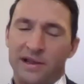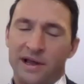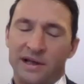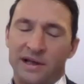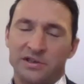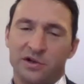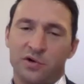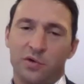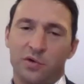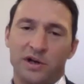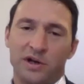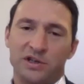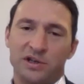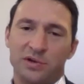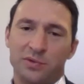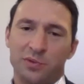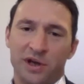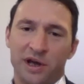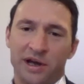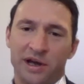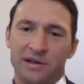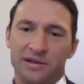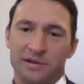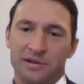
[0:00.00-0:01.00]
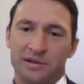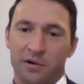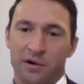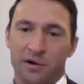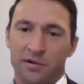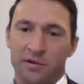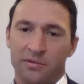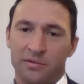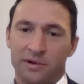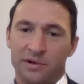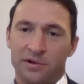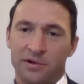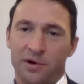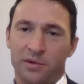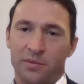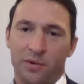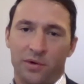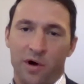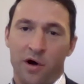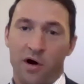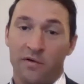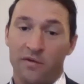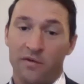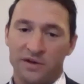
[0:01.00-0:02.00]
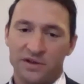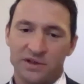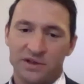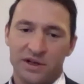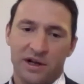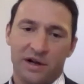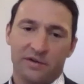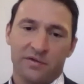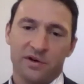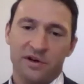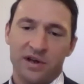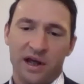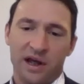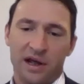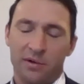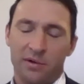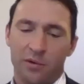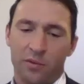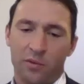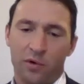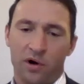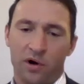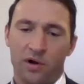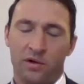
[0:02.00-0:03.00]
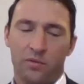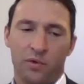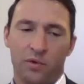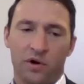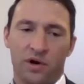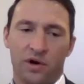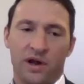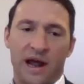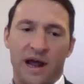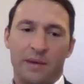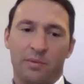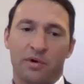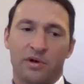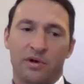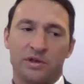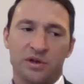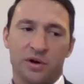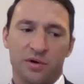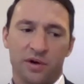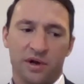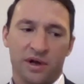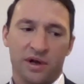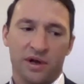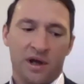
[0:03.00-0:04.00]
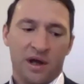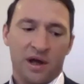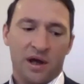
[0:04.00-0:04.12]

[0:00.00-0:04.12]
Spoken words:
that's a question we get, or all of us get every day. Where cap rates going?